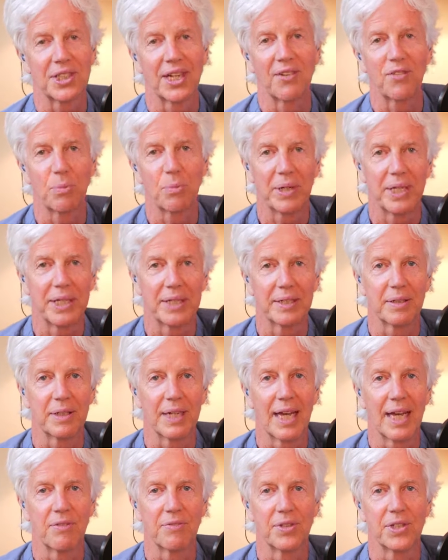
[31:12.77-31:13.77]
Everybody can
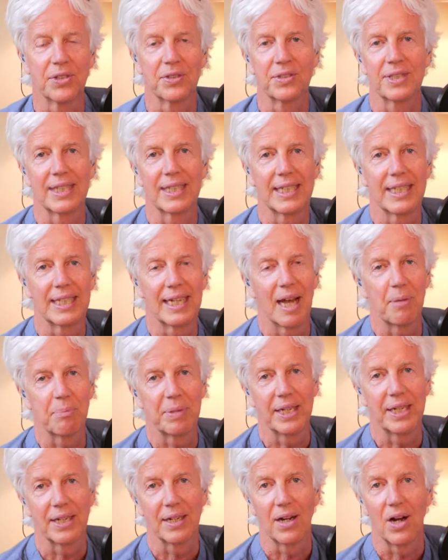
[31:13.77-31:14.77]
have their thing
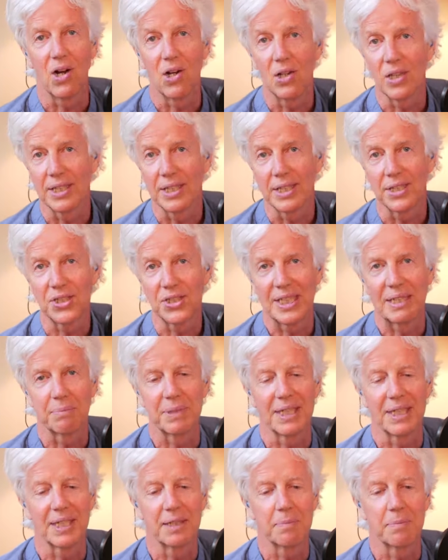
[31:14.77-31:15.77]
happening all at the same
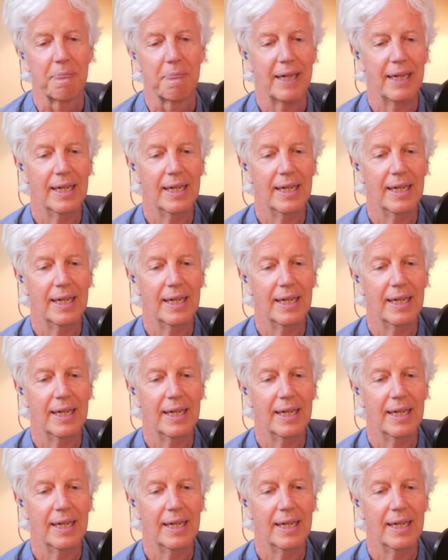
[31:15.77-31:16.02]
time.